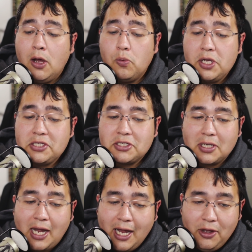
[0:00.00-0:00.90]
which
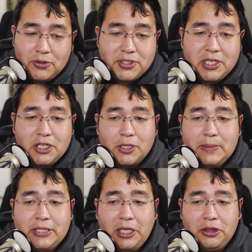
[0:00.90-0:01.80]
I also
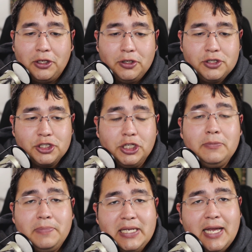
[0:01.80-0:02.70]
determined that there
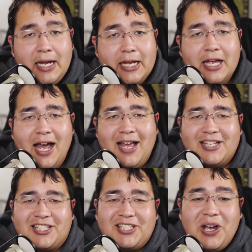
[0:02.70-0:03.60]
shouldn't be any.
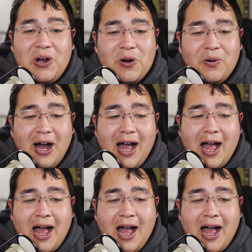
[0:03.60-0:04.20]
So